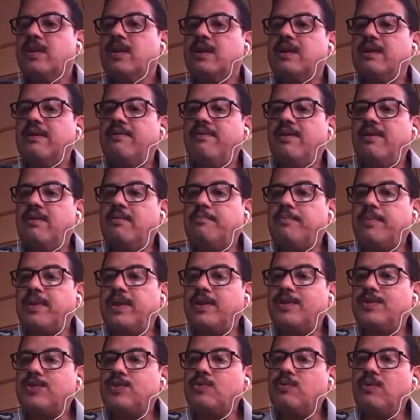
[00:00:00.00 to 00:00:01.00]
giving
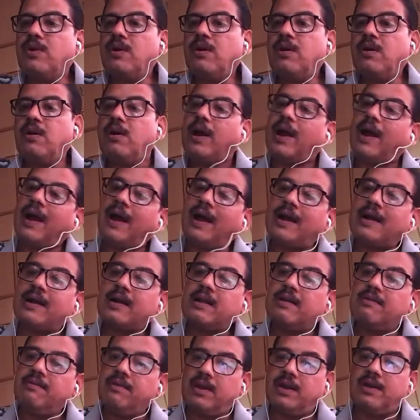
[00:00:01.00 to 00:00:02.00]
place to a
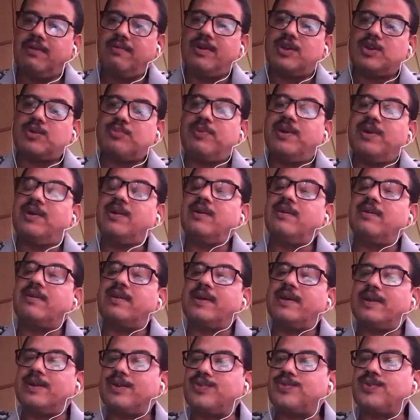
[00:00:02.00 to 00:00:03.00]
active investment in
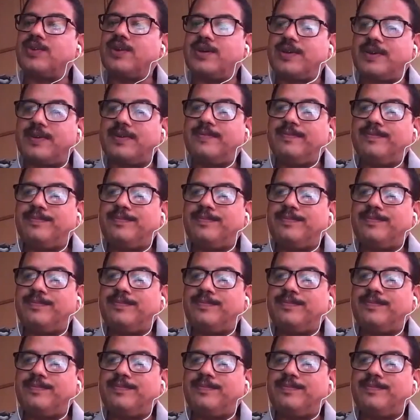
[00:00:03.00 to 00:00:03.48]
real estate.